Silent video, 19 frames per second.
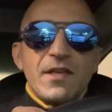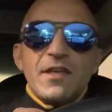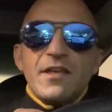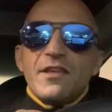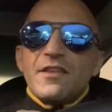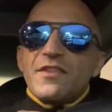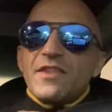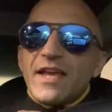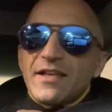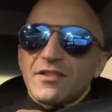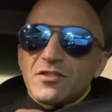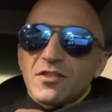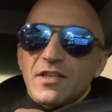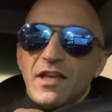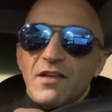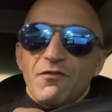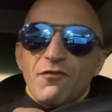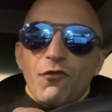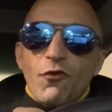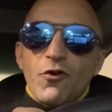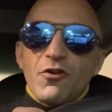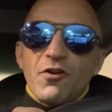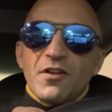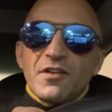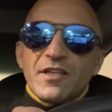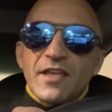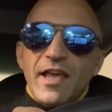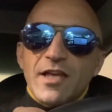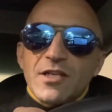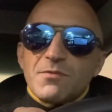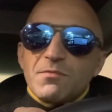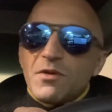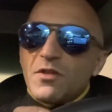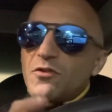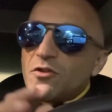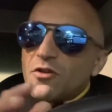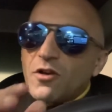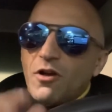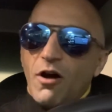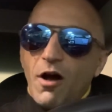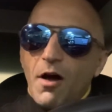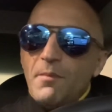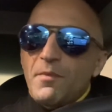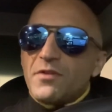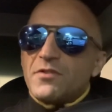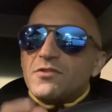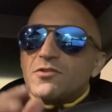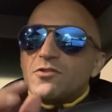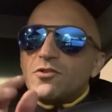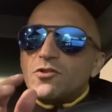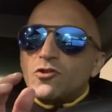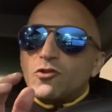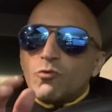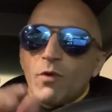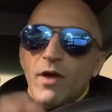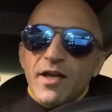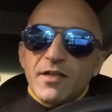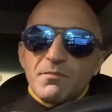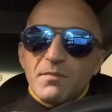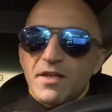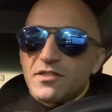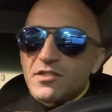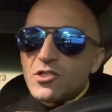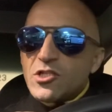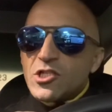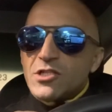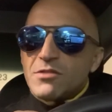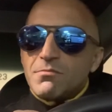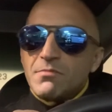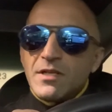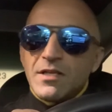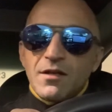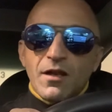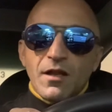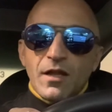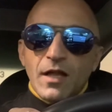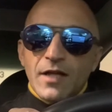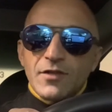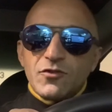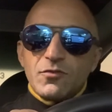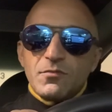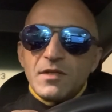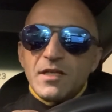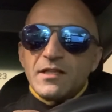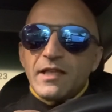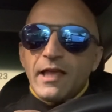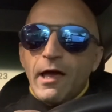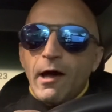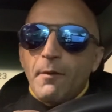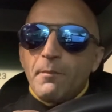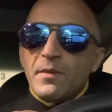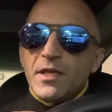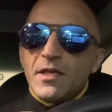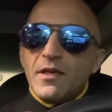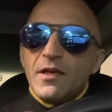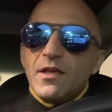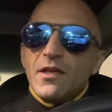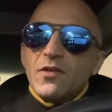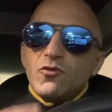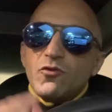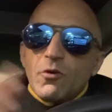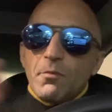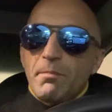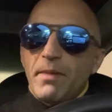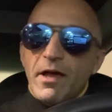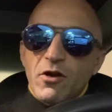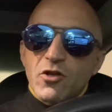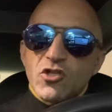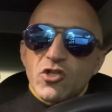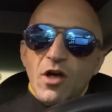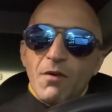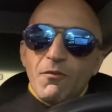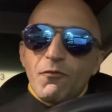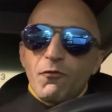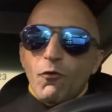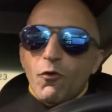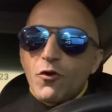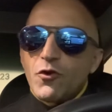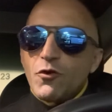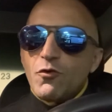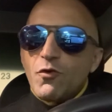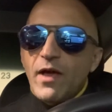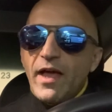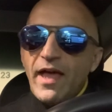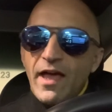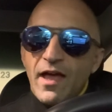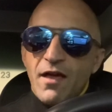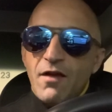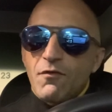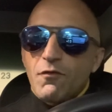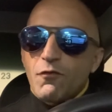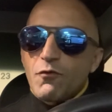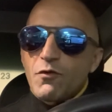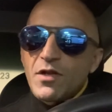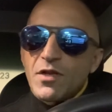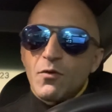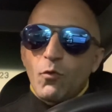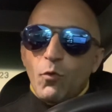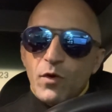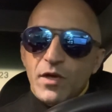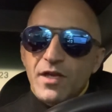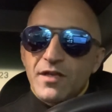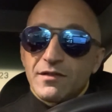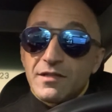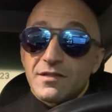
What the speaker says: Thanks again for your engagement. The comments, the direct messages mean a lot to me, and they help me do a better job for you every week.